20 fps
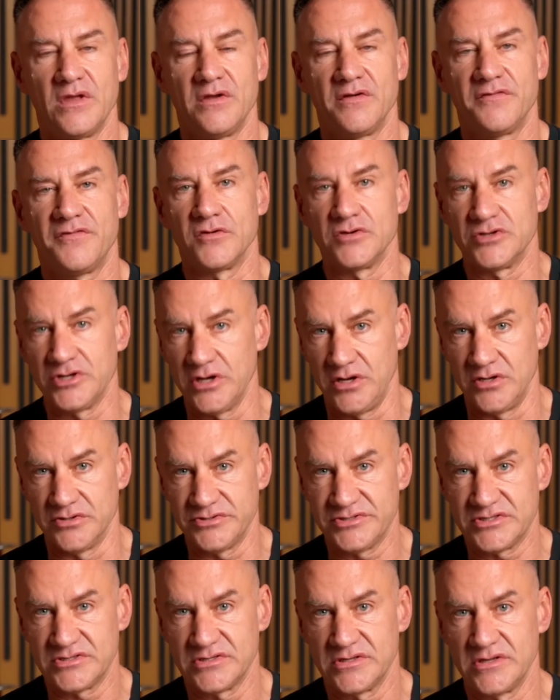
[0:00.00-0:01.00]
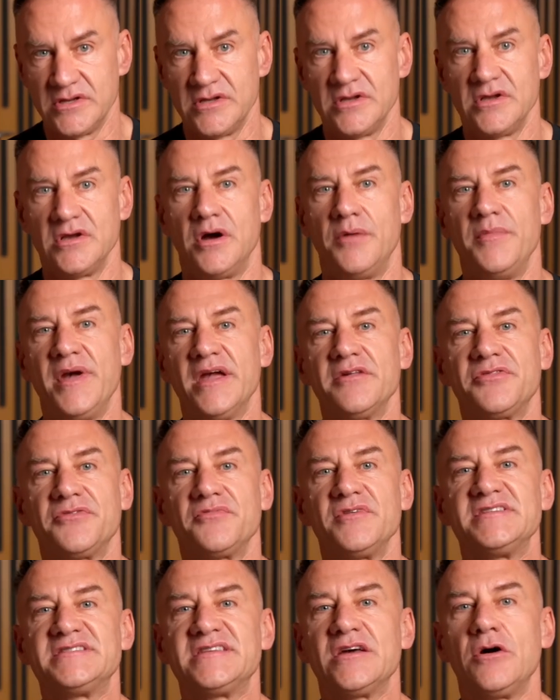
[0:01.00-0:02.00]
For adults, omega
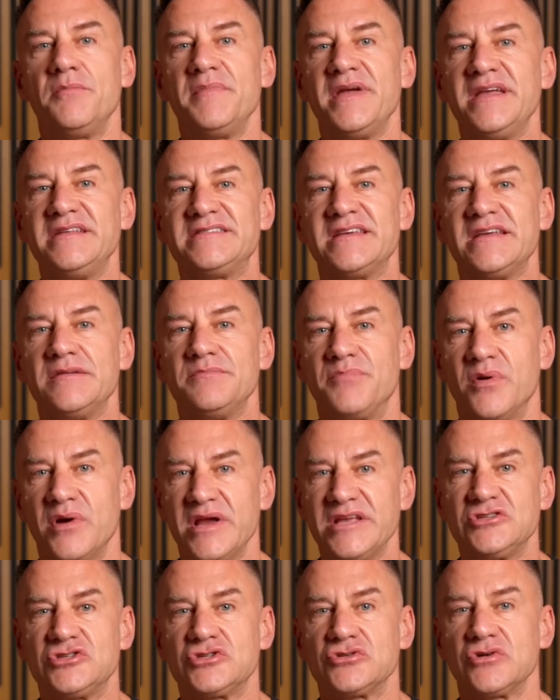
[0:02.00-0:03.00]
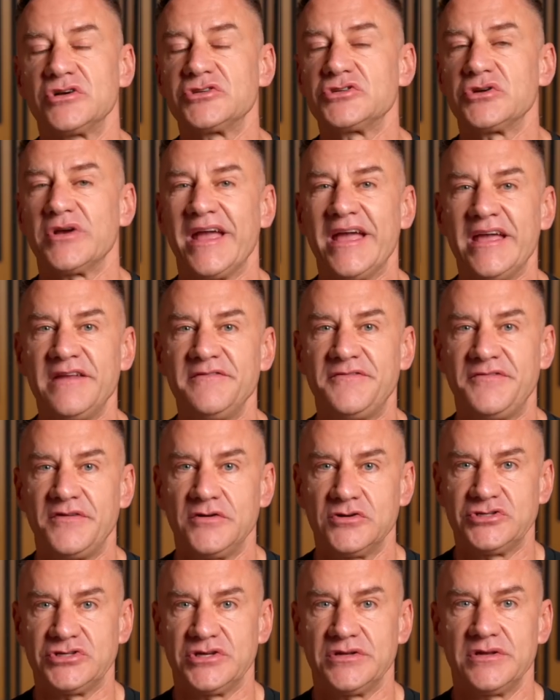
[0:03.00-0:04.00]
threes help maintain brain structure and
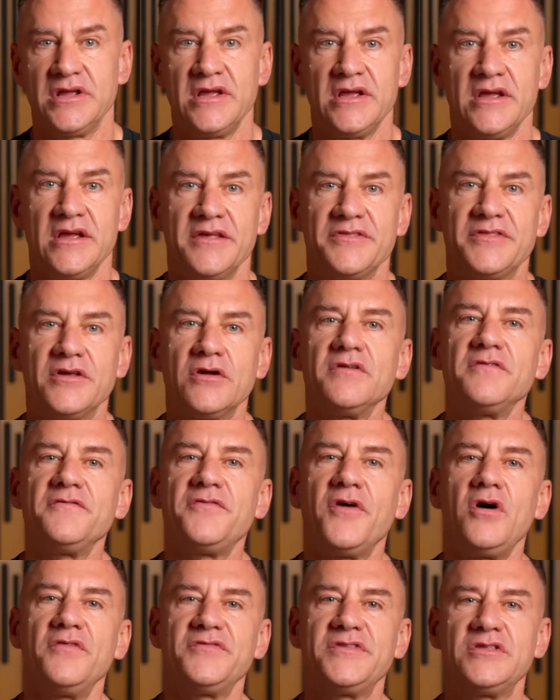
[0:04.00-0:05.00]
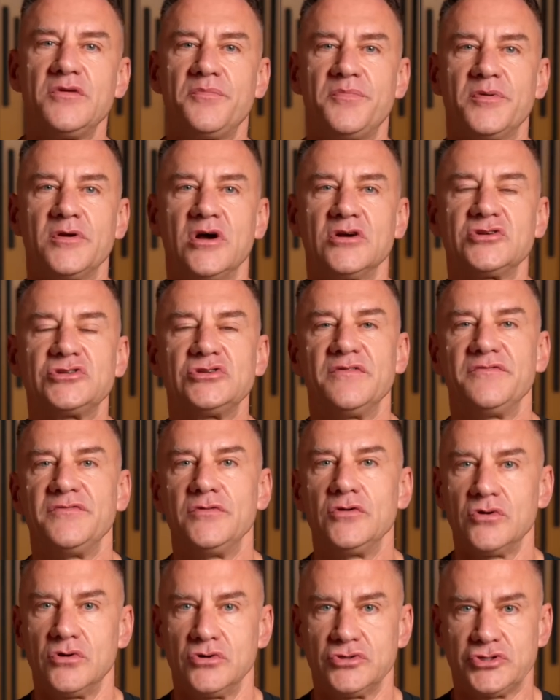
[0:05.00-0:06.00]
function. They're involved in the production of
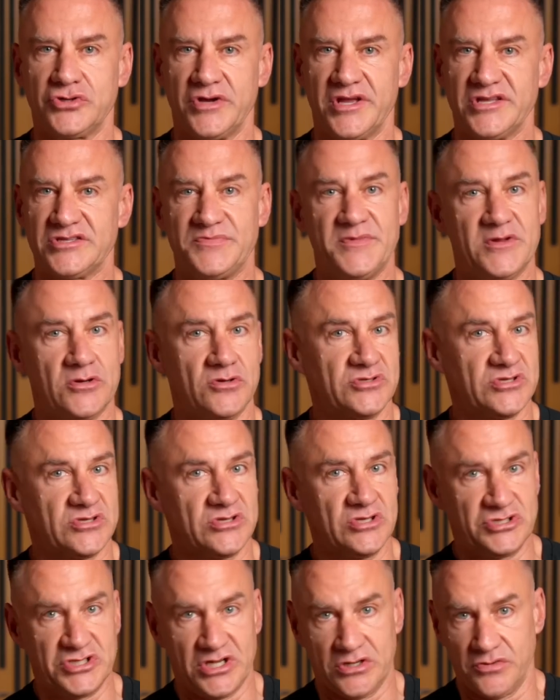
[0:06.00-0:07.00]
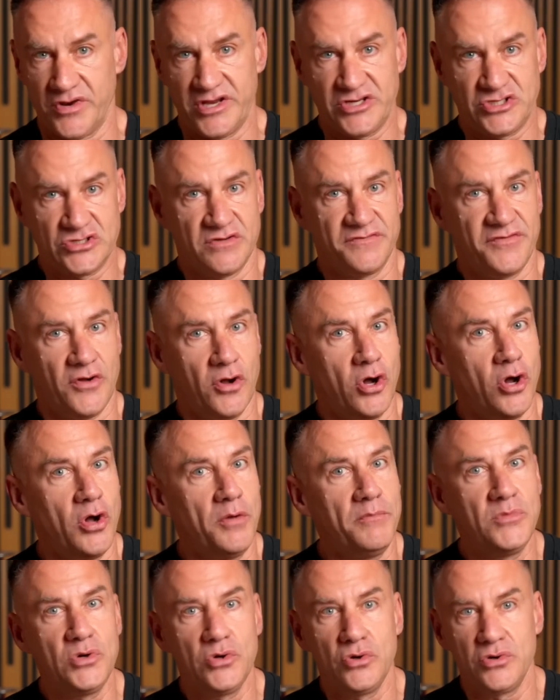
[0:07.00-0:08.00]
neurotransmitters, the generation of
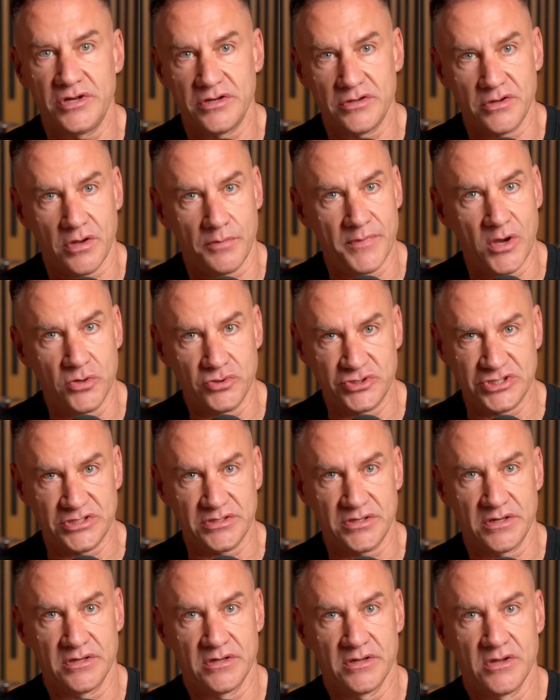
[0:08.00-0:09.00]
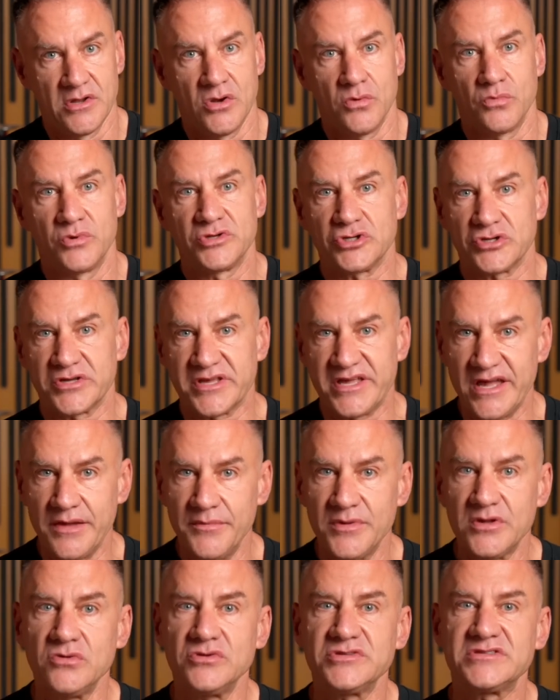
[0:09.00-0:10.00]
all mood and emotion, which are
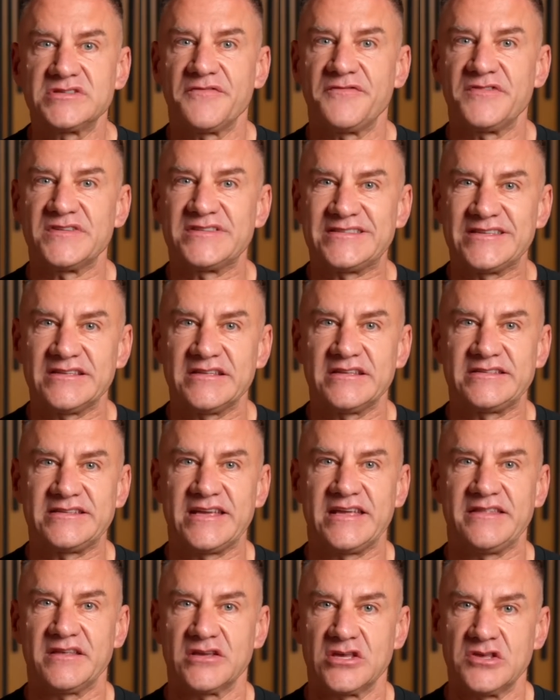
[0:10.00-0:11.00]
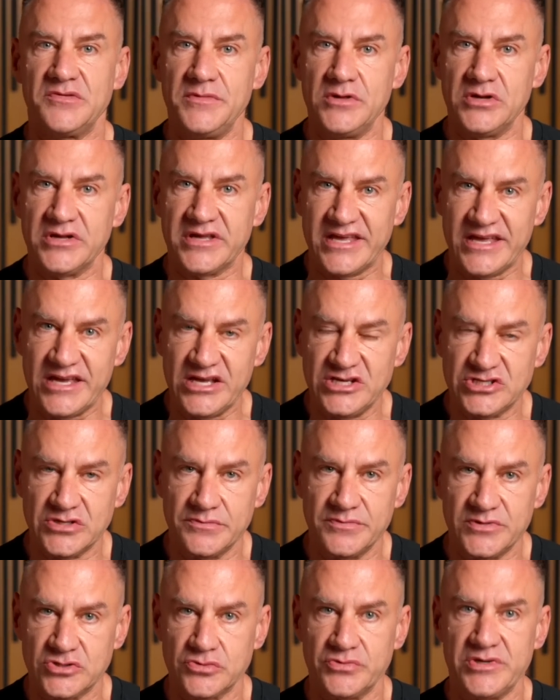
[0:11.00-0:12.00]
chemicals that facilitate the
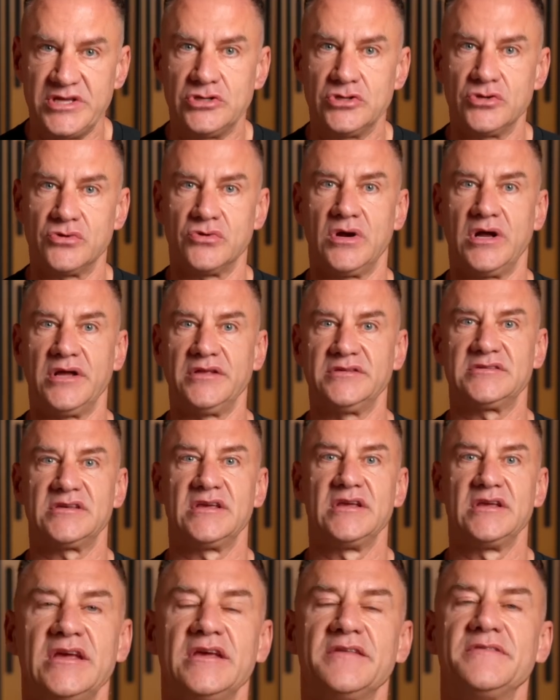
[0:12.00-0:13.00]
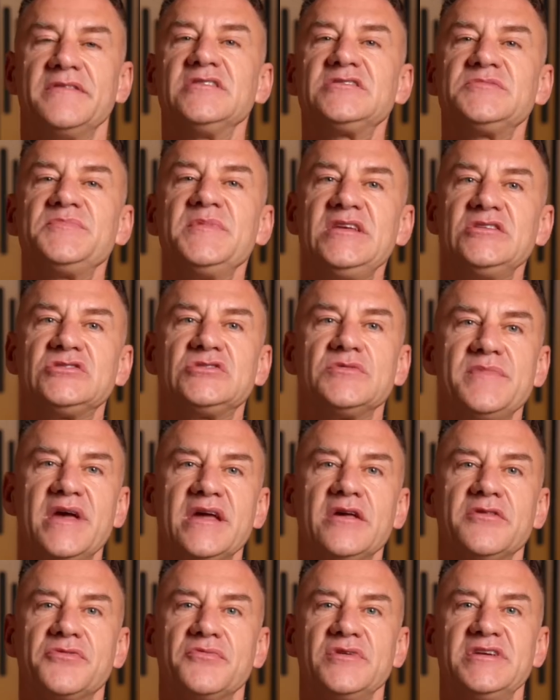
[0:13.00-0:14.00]
communication between neurons. This means
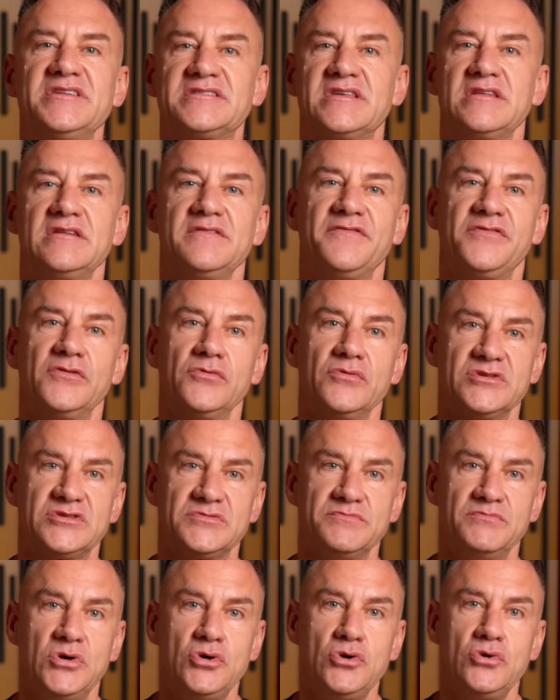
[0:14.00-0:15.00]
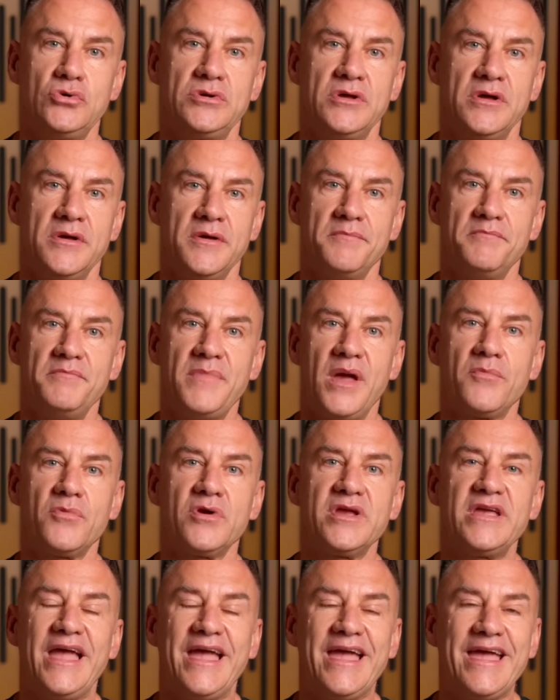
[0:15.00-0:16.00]
omega threes can influence mood,
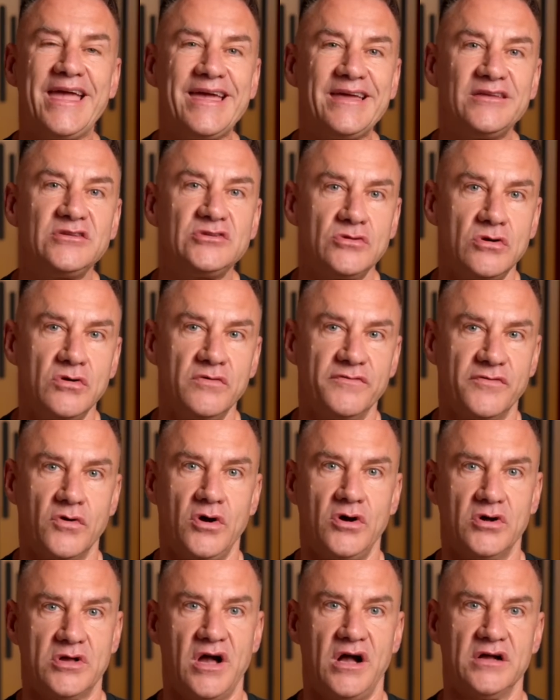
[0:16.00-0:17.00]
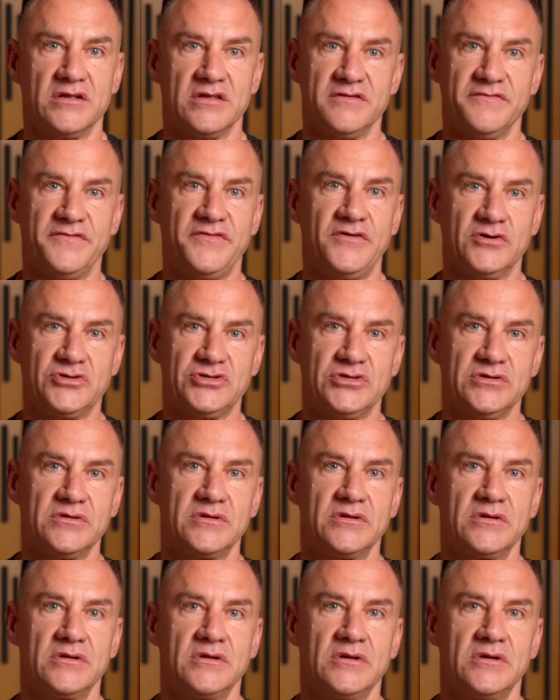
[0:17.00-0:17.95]
memory, and overall cognitive function.